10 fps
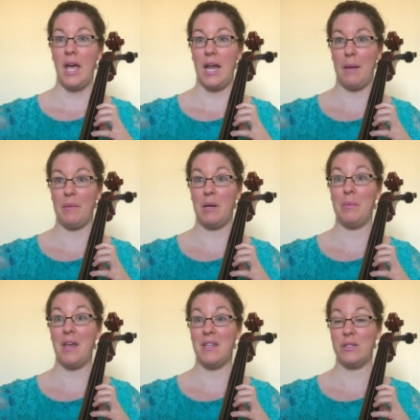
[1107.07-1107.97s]
And I'm going to
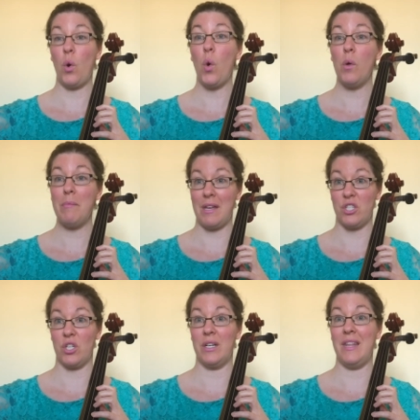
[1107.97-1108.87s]
play this whole
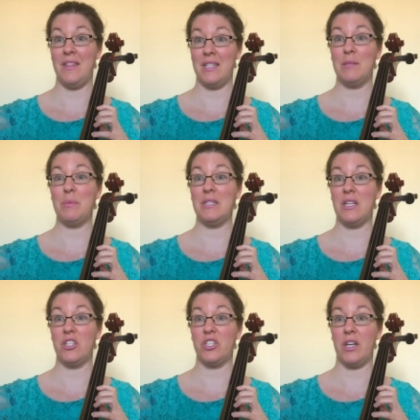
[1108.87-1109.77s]
measure in this
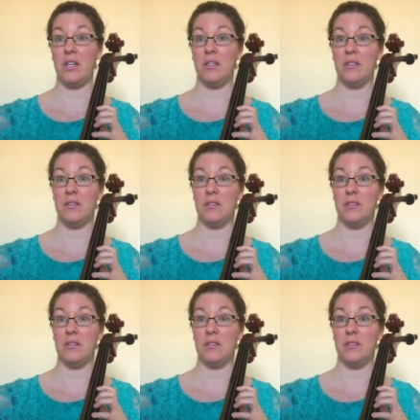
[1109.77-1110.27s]
position.